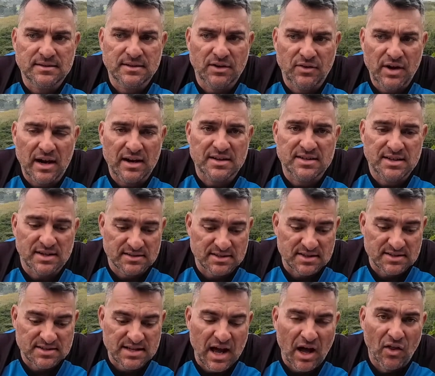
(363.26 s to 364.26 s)
the reality is
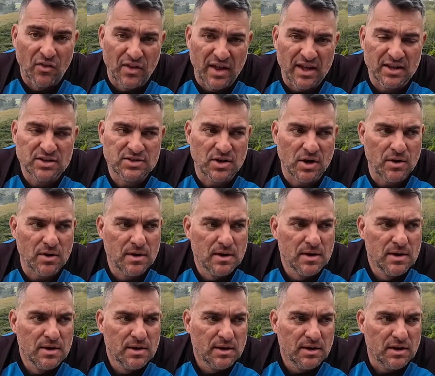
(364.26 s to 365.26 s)
it's down there. So, you
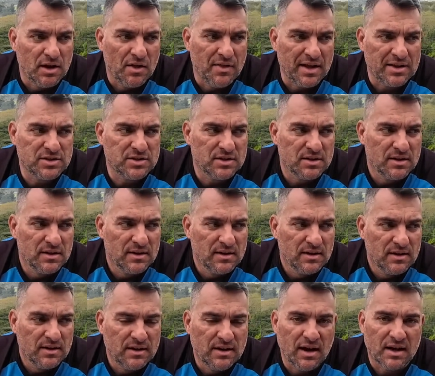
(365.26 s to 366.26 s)
know, that's,
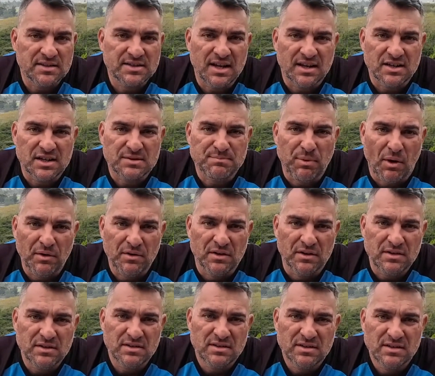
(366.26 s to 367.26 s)
guys get
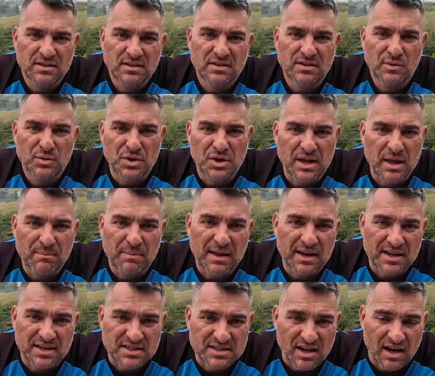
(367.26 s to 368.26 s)
despondent when you keep
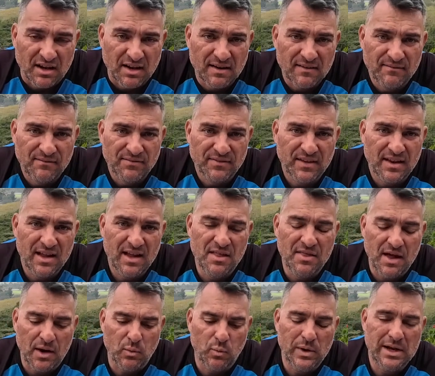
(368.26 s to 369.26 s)
getting stuck, and
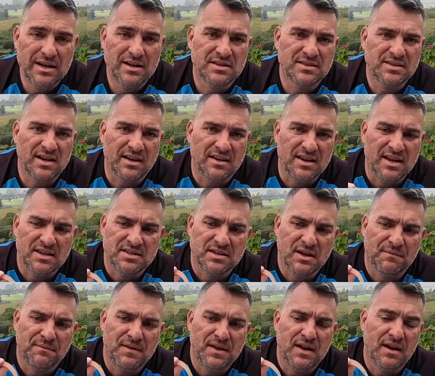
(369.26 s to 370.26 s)
that weedless technique's
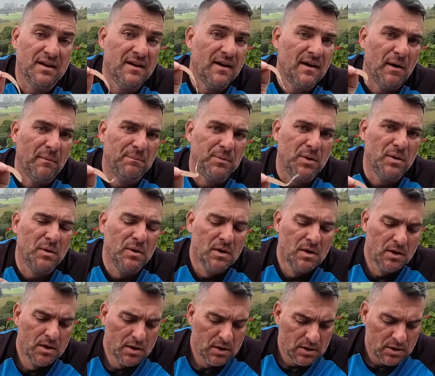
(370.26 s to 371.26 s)
definitely going to help you.
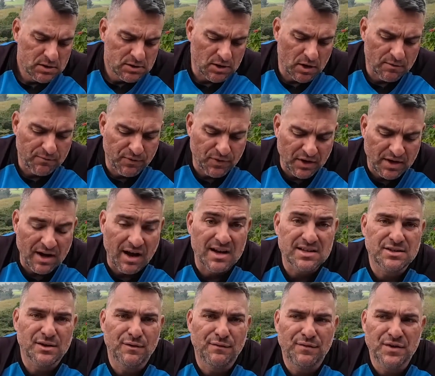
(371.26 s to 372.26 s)
So for the guys
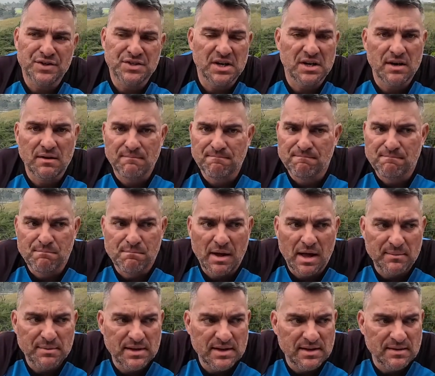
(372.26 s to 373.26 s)
that are fishing
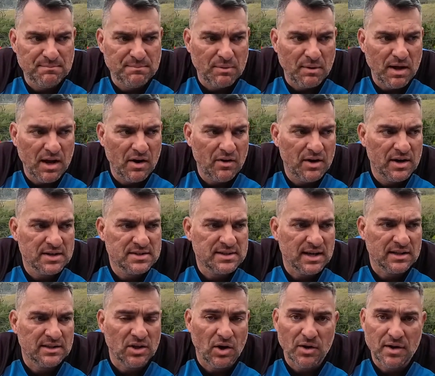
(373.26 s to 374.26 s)
maybe areas
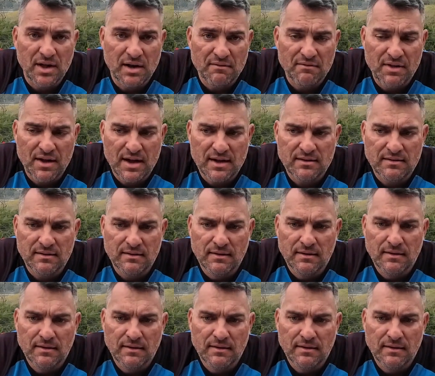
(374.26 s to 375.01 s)
that don't have that,